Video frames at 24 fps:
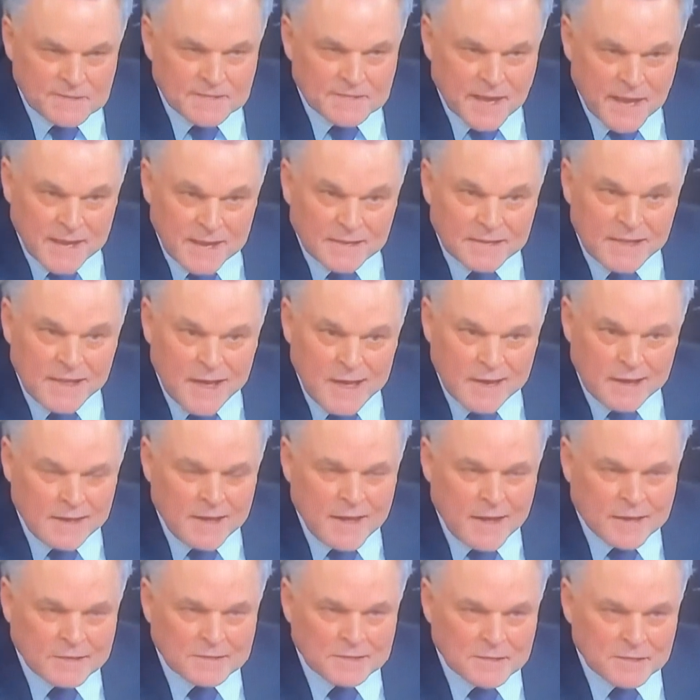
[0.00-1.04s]
saying that
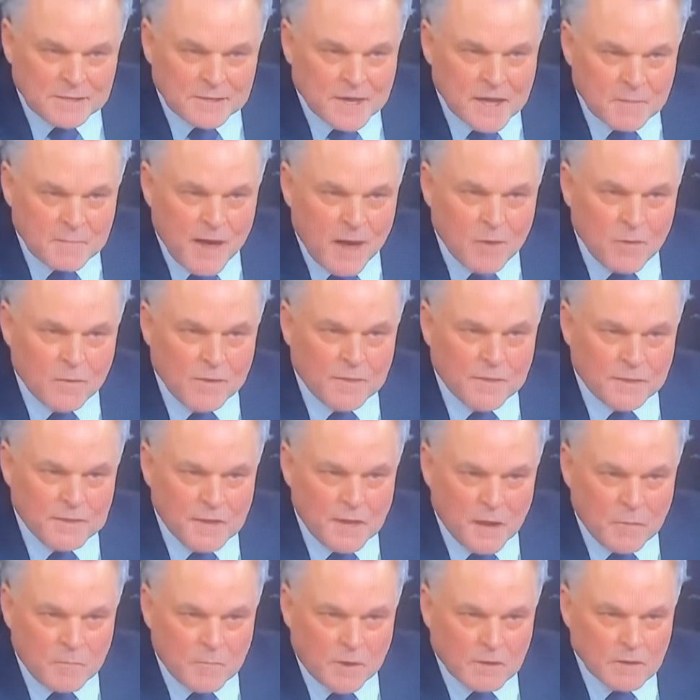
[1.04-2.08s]
actually to come out with
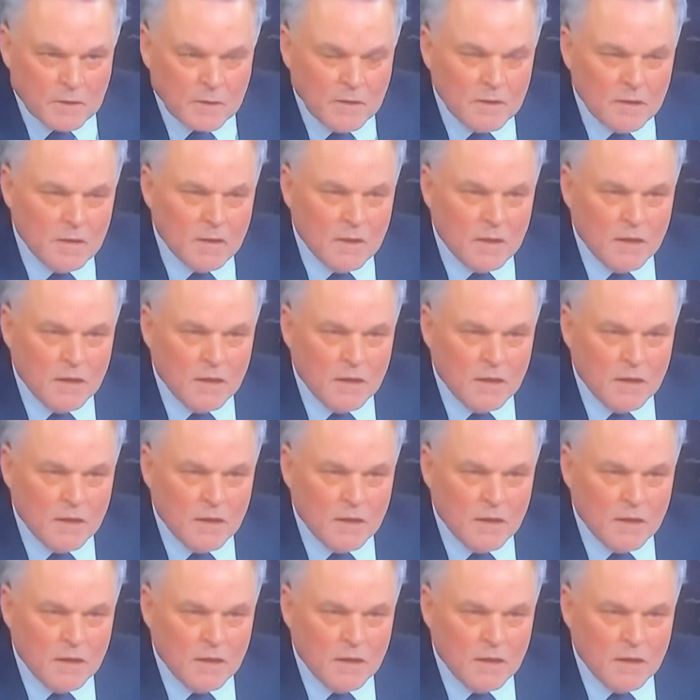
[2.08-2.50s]
a number.